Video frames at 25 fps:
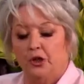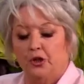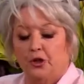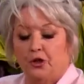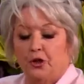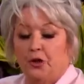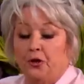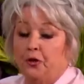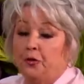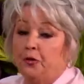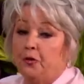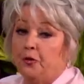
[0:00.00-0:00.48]

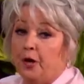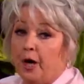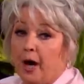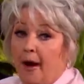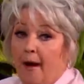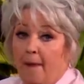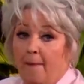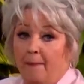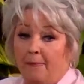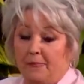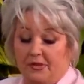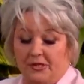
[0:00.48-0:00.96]
two
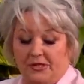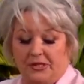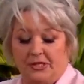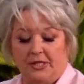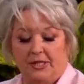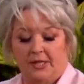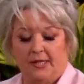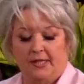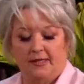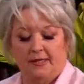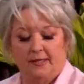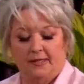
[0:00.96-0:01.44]

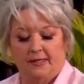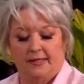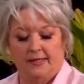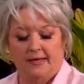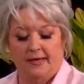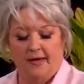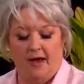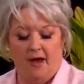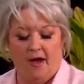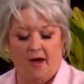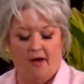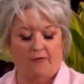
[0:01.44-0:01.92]
cups
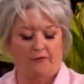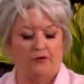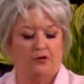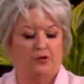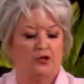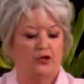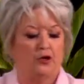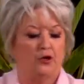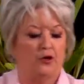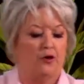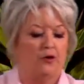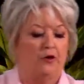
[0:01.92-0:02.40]
of
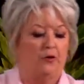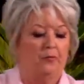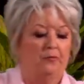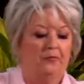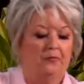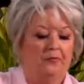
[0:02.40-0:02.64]
sugar.